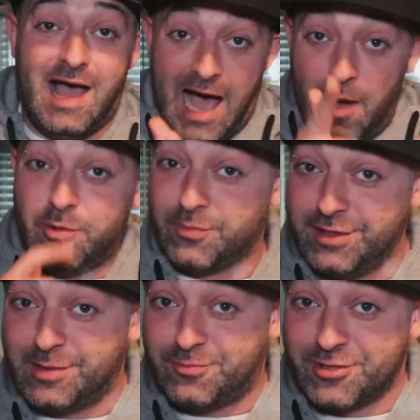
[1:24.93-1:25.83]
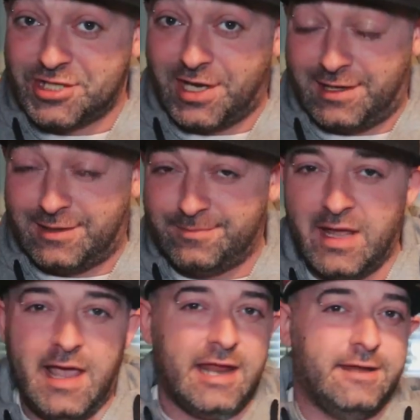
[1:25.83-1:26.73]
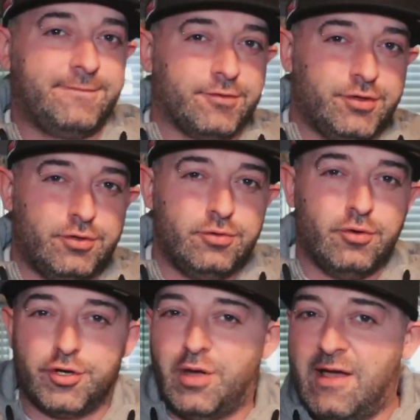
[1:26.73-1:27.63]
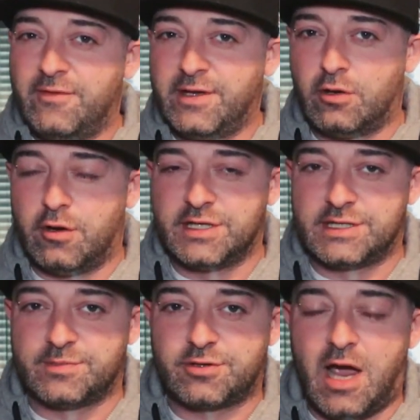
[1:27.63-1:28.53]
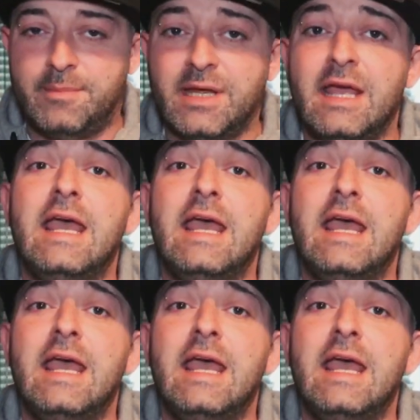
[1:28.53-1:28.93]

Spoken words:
I would really appreciate it. And if you're new or you haven't yet already subscribed,